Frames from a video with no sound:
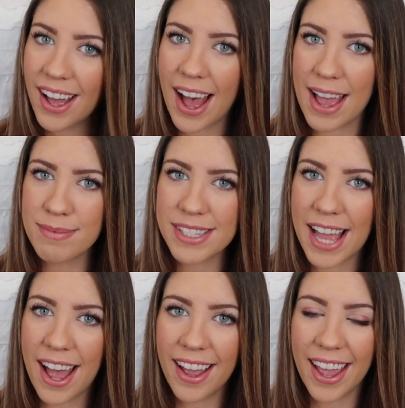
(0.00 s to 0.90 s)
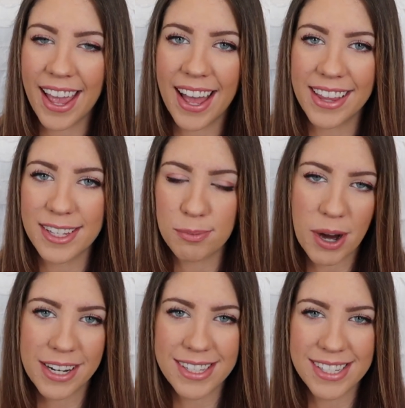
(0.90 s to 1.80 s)
I'm set, and this
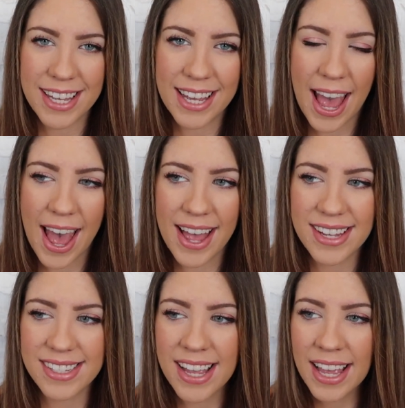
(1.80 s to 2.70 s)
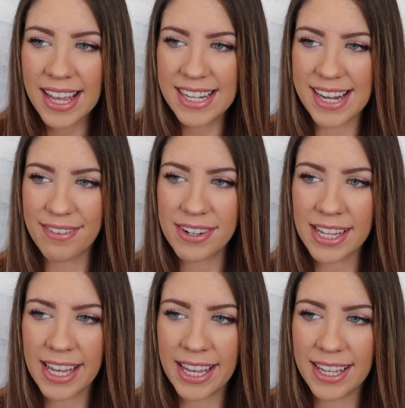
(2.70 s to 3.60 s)
pregnancy has
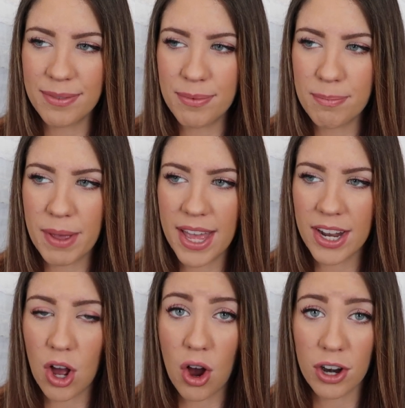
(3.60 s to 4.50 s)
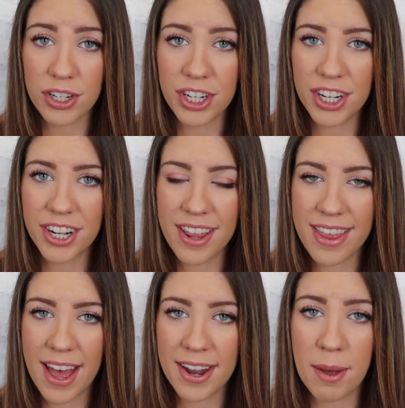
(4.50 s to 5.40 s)
definitely been harder
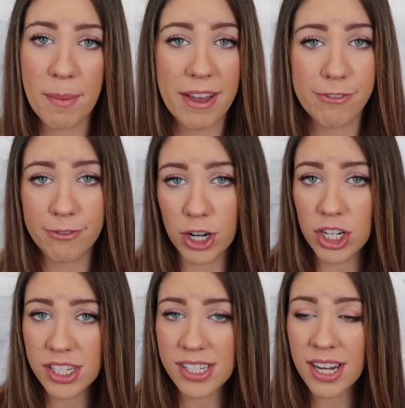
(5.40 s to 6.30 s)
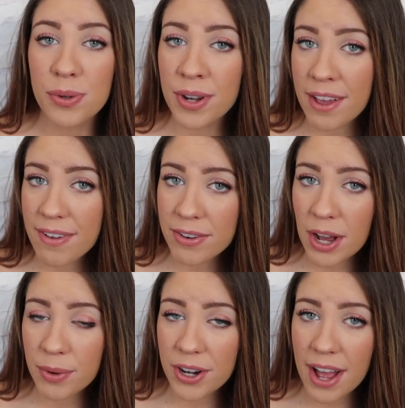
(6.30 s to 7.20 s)
than my first. So when I found
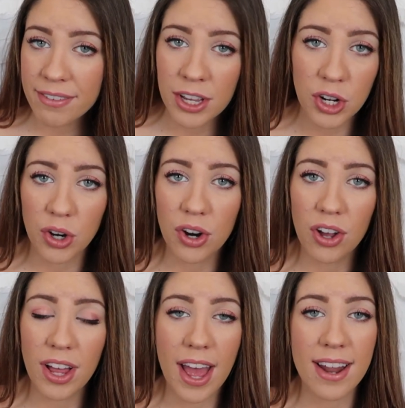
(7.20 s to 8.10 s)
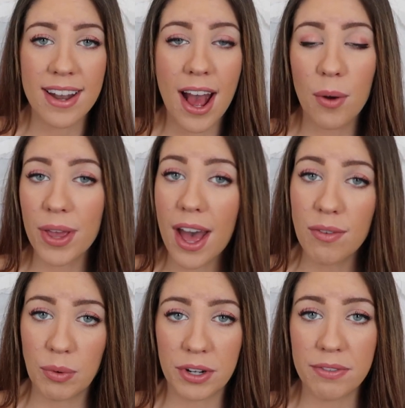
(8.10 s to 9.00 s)
out we were having a girl and now we
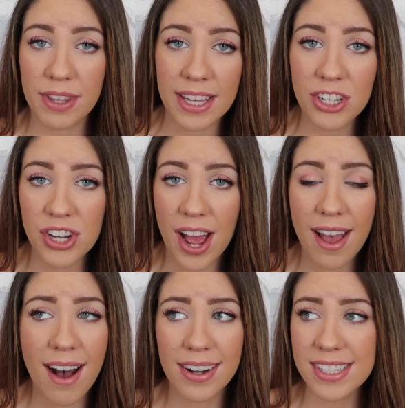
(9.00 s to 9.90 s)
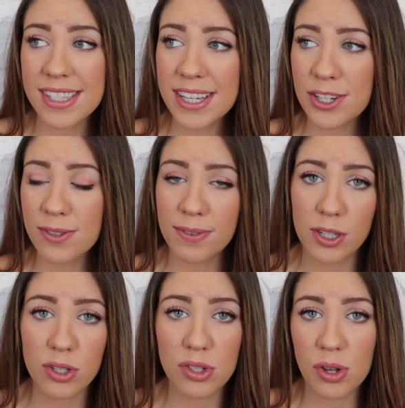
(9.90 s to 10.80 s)
have 1 of each, I honestly just
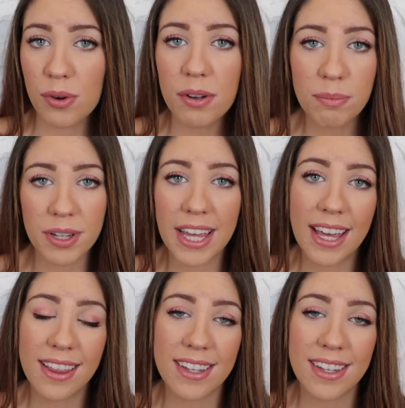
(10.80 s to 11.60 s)
feel so complete.